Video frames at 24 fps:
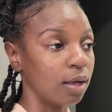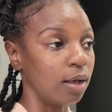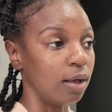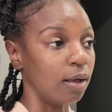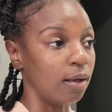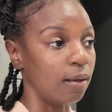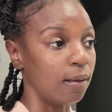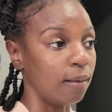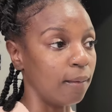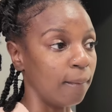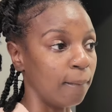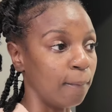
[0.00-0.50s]

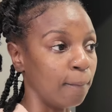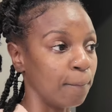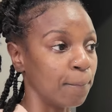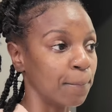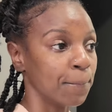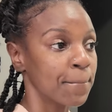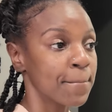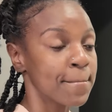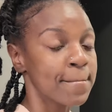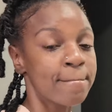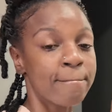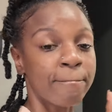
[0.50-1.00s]

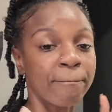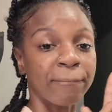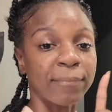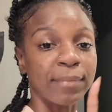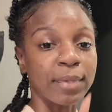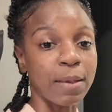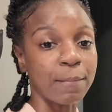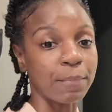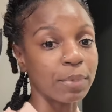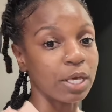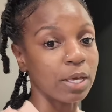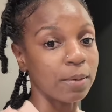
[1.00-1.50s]
I'm
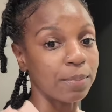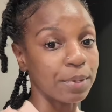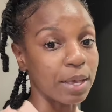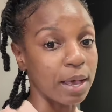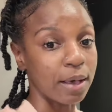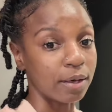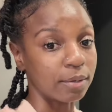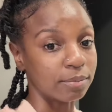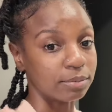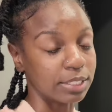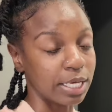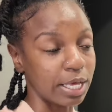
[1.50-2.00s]
going to keep
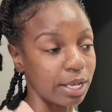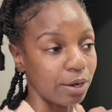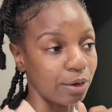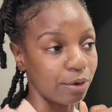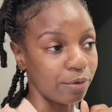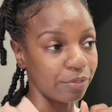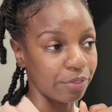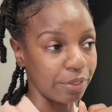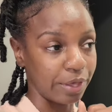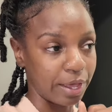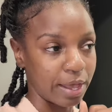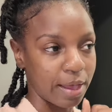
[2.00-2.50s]
y'all
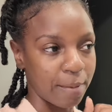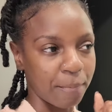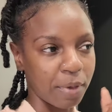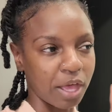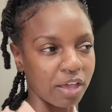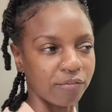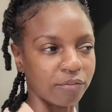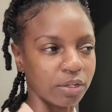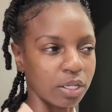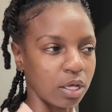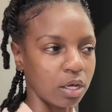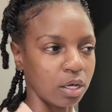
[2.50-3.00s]
updated on that. I
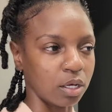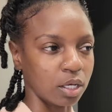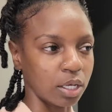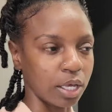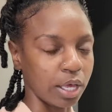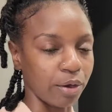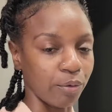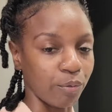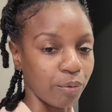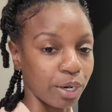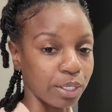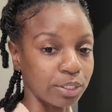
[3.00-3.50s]
might
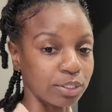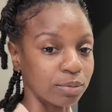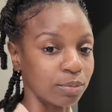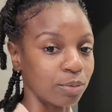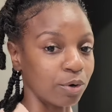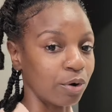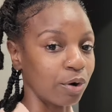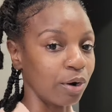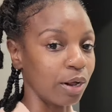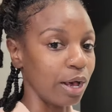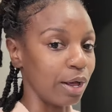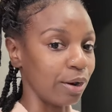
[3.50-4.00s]
vlog at work
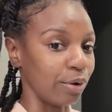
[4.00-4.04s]
tomorrow.